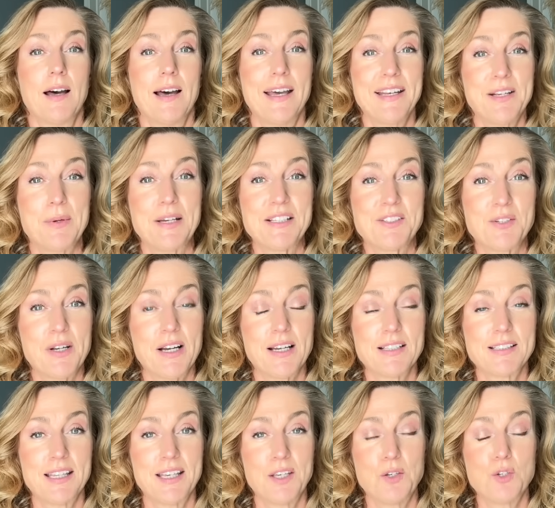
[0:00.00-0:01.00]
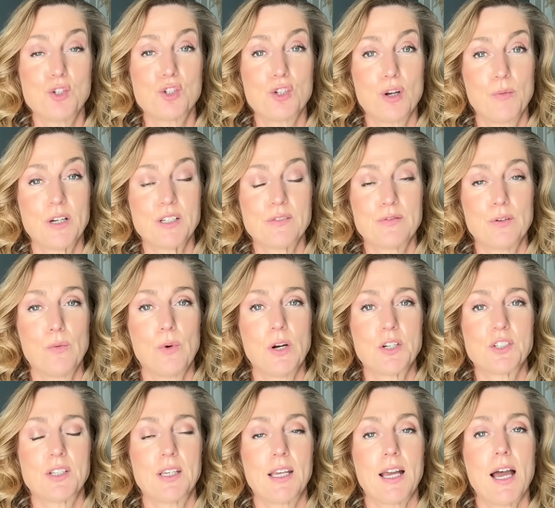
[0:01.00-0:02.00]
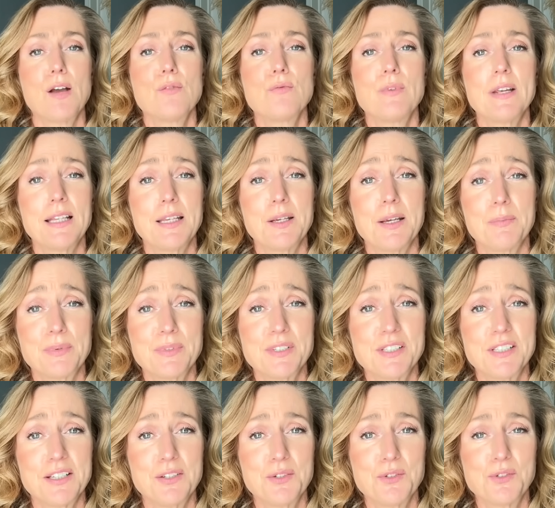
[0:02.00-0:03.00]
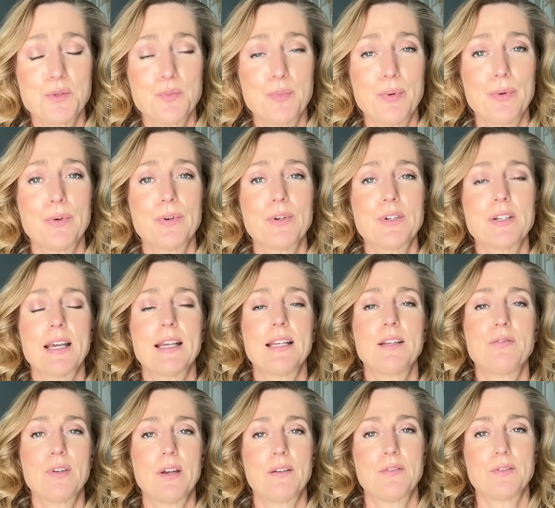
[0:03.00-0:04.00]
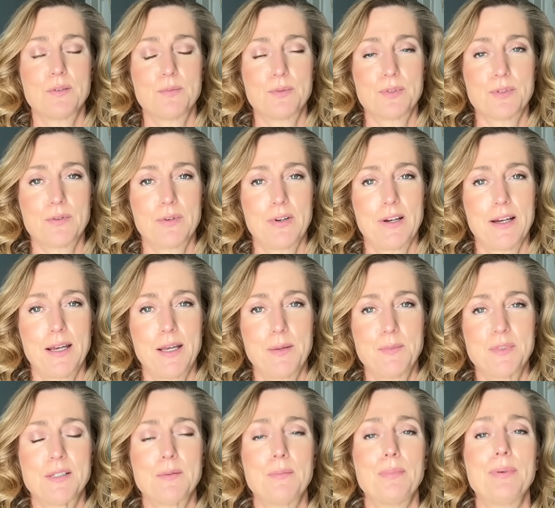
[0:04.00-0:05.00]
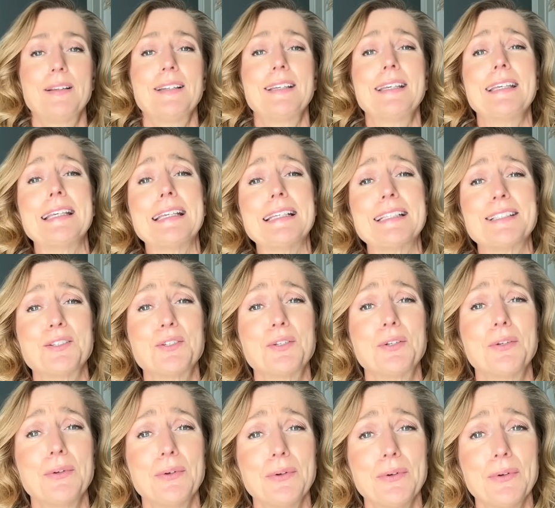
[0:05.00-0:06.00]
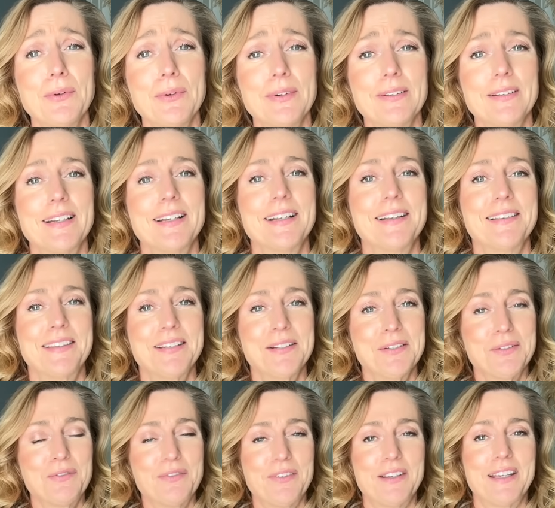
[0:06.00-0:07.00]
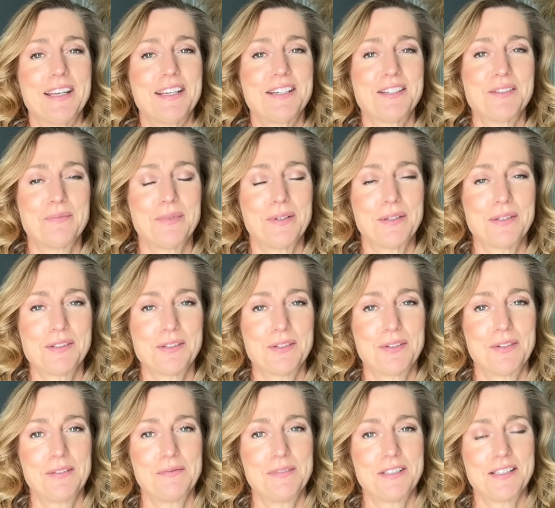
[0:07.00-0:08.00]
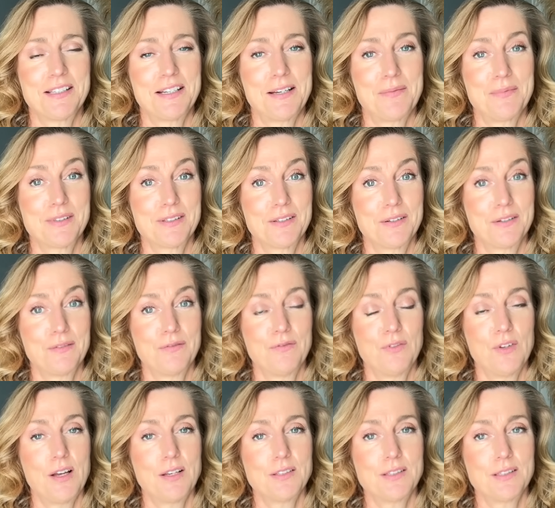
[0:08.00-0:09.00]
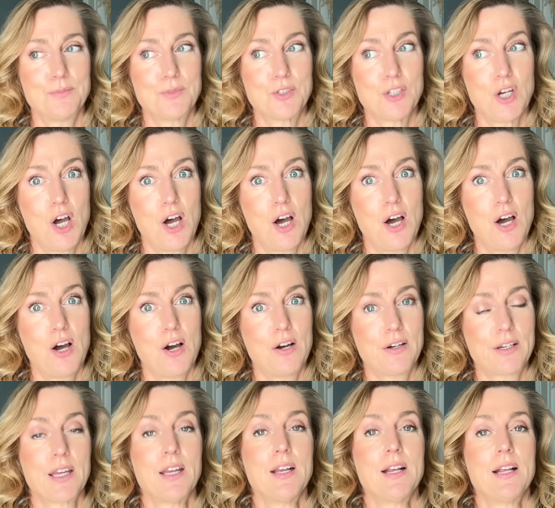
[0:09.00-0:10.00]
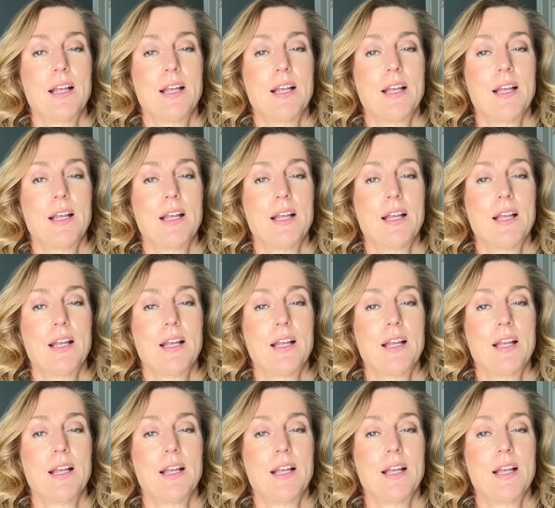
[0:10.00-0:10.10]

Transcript: Anyways, you guys, thank you so much for watching. I really appreciate your support. And if you haven't subscribed, please do. And hit the notification button so you don't miss an episode of Flawsome Talk.